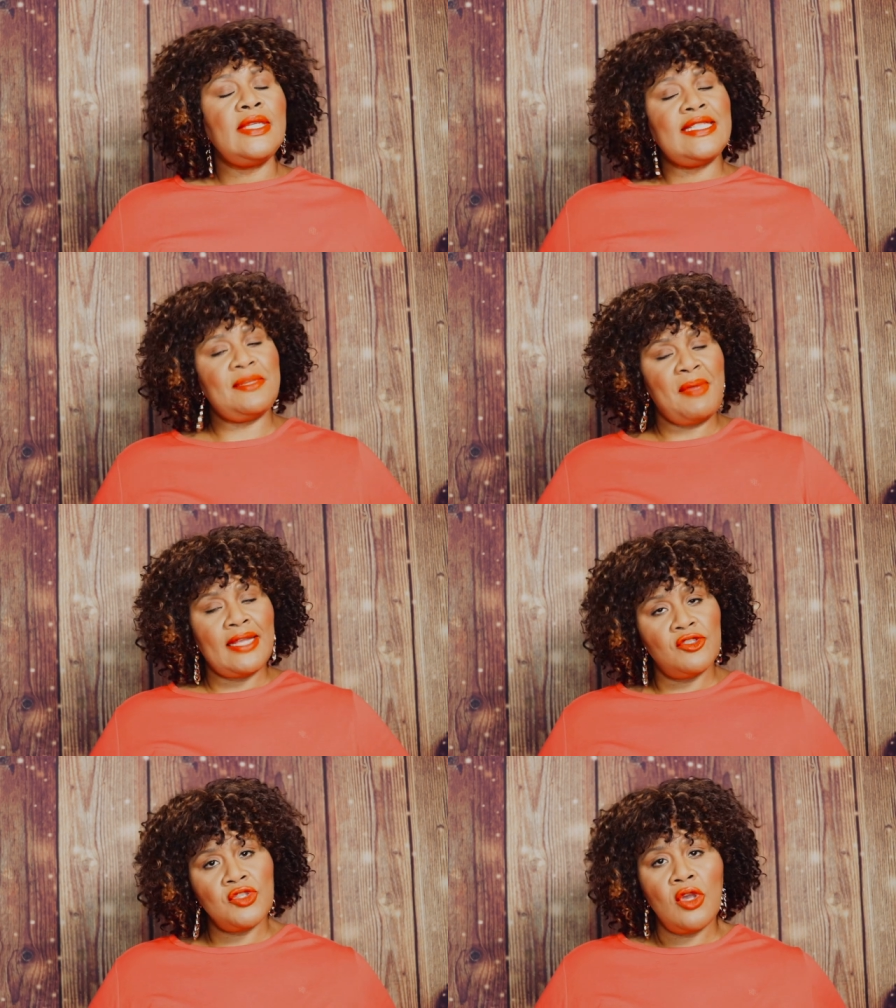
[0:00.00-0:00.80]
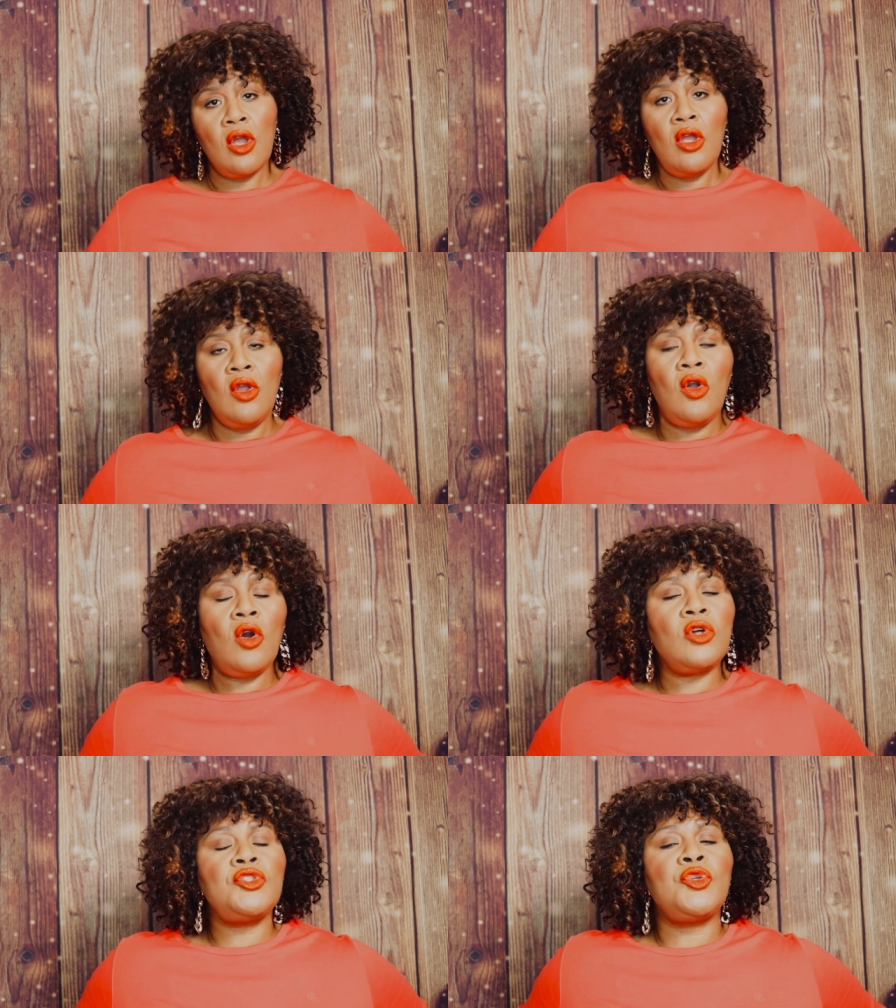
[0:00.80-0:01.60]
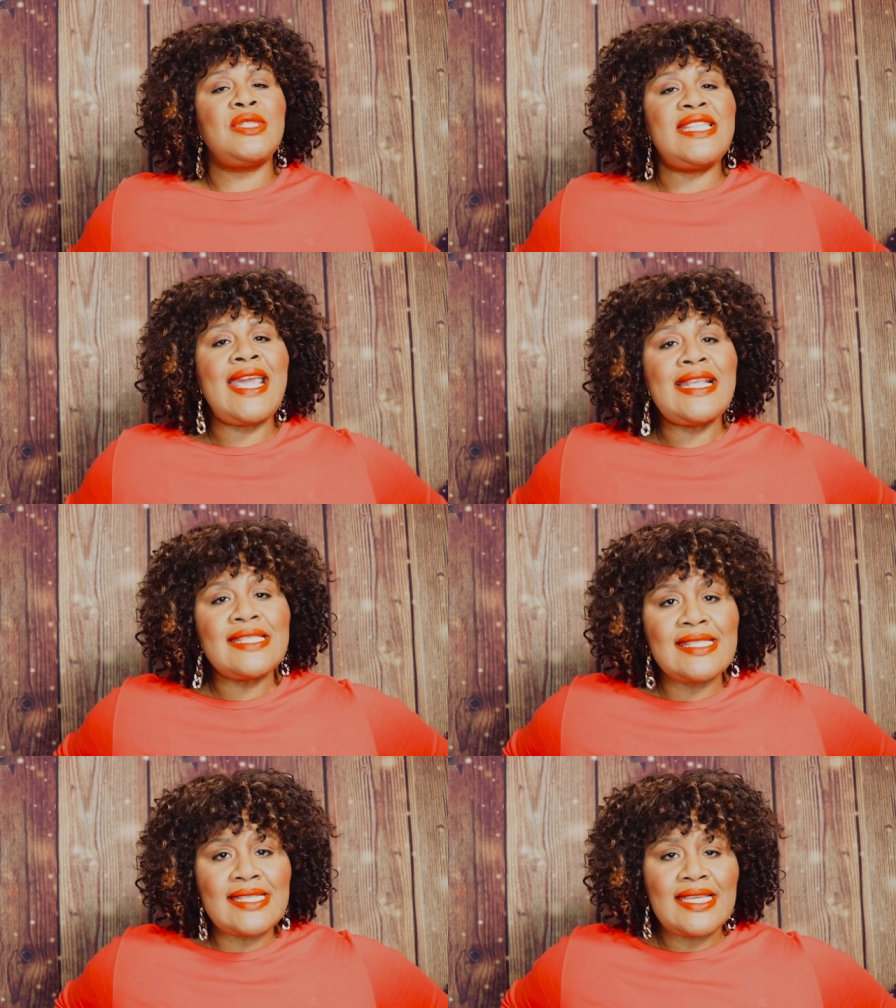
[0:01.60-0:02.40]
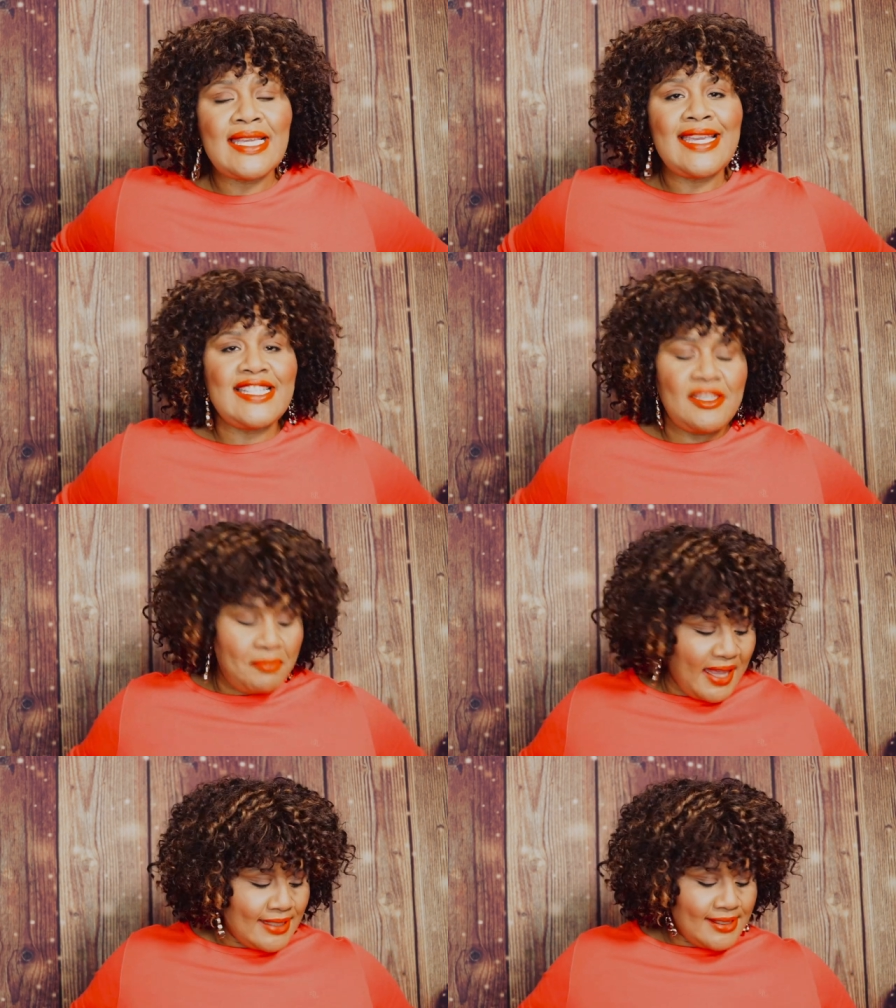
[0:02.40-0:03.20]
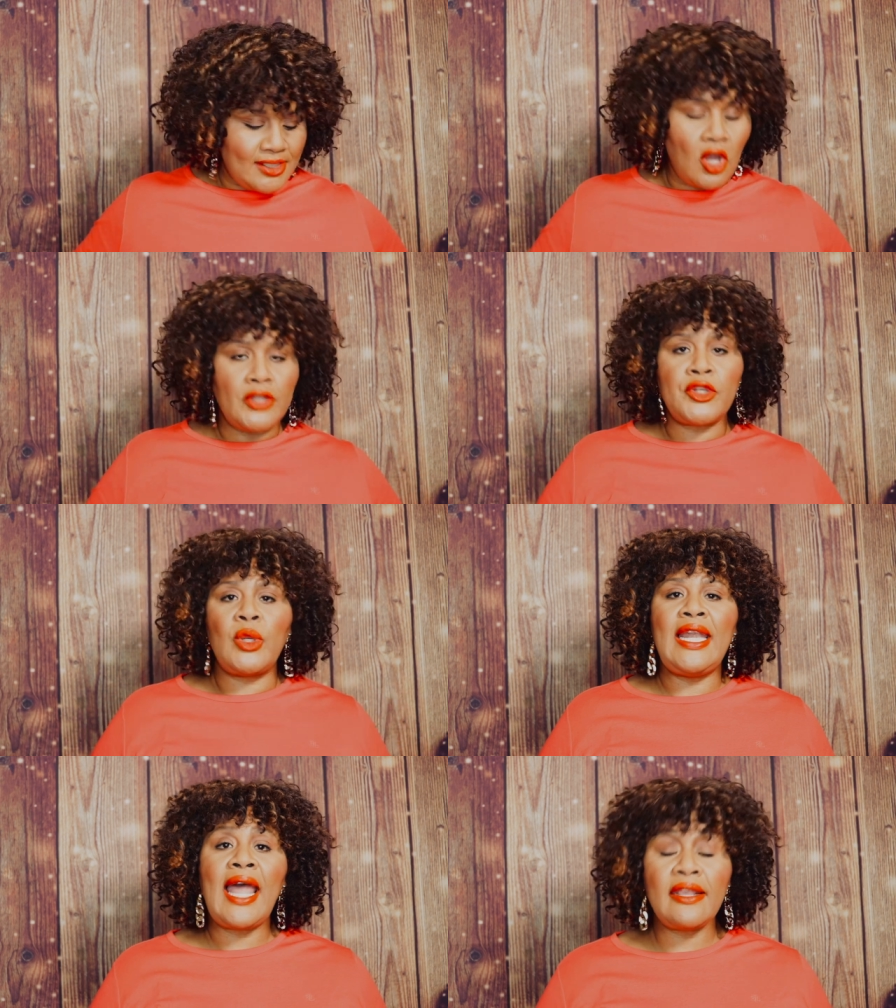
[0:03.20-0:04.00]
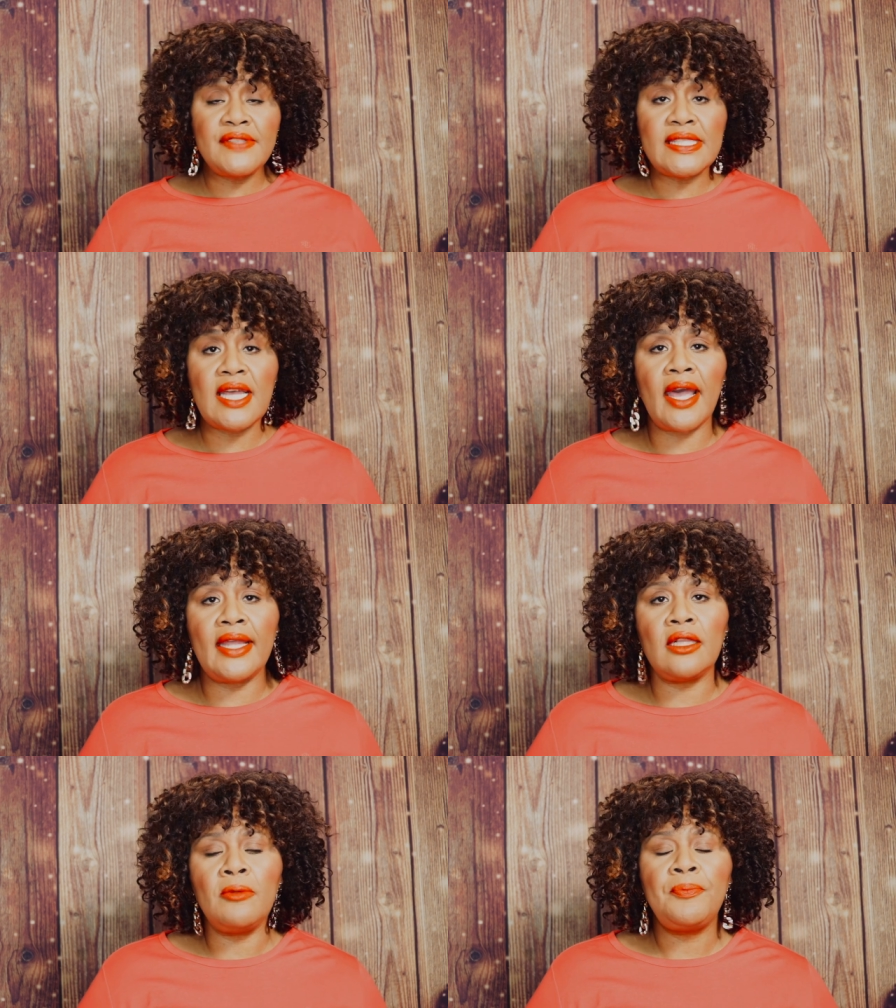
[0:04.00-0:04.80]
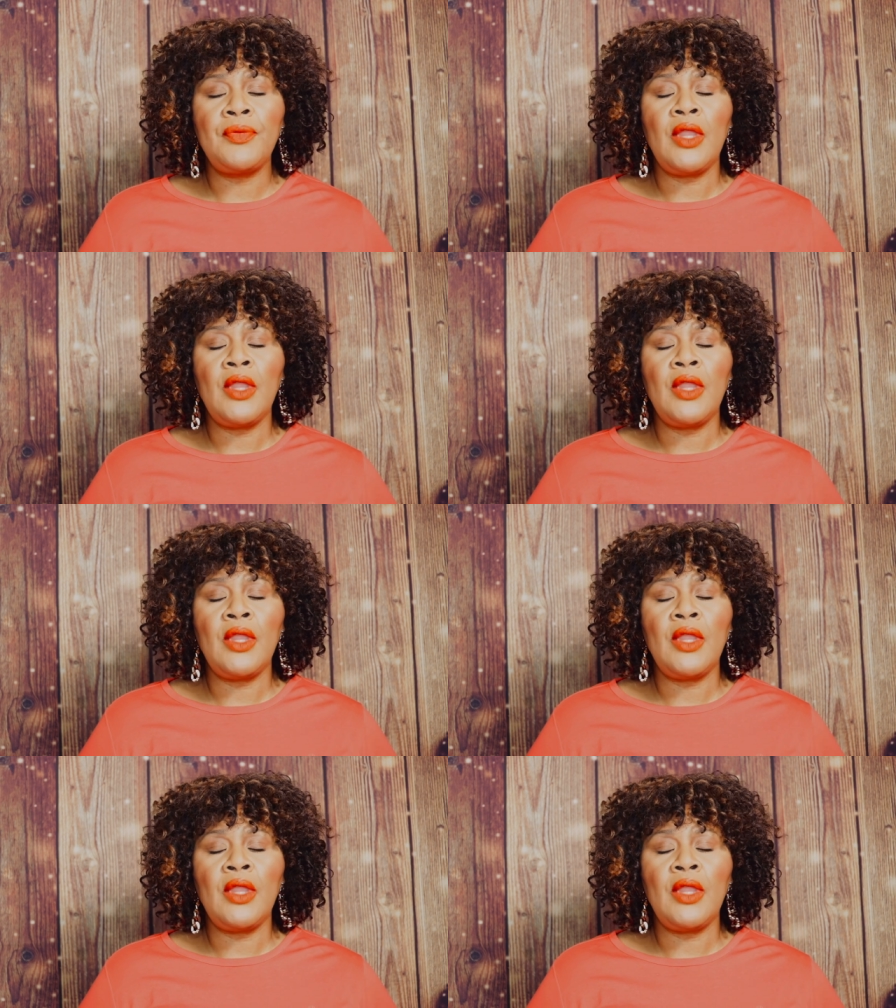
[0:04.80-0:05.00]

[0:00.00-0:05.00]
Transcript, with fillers: It depends on your taste, it depends on your lifestyle,